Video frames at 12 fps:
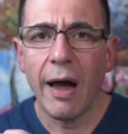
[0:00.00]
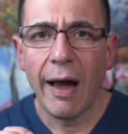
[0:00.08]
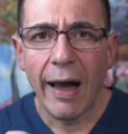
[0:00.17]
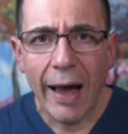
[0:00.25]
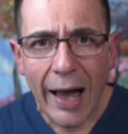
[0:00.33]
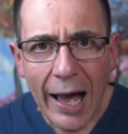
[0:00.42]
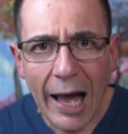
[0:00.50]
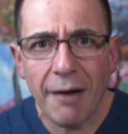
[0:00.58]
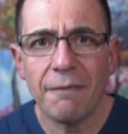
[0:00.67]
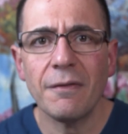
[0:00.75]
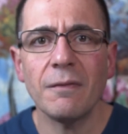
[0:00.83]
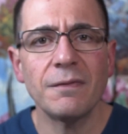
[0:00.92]

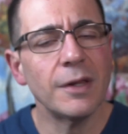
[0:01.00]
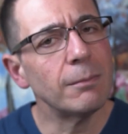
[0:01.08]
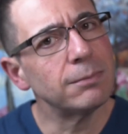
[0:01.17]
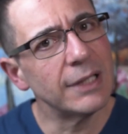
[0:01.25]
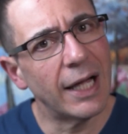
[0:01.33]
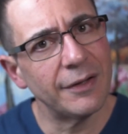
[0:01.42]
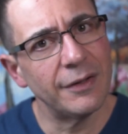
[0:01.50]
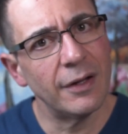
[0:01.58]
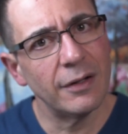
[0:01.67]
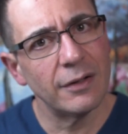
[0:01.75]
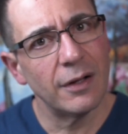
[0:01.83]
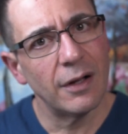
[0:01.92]
half of the blood
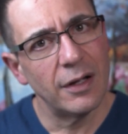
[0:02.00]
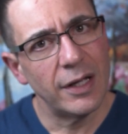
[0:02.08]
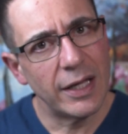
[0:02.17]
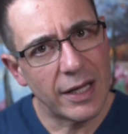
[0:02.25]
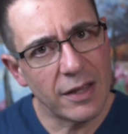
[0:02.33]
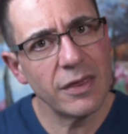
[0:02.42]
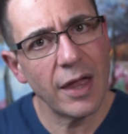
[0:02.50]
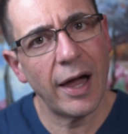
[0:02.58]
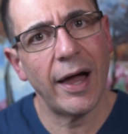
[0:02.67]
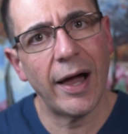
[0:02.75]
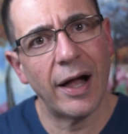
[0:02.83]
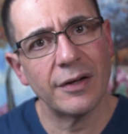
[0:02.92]
in the
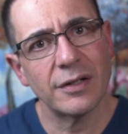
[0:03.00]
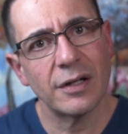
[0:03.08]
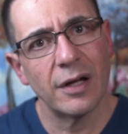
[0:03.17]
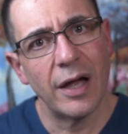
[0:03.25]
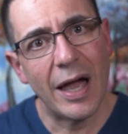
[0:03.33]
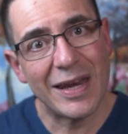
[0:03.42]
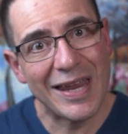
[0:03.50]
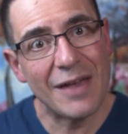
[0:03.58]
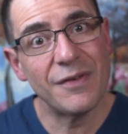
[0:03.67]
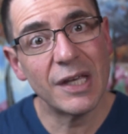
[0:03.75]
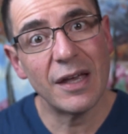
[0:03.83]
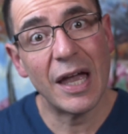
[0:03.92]
heart at
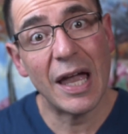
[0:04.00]
any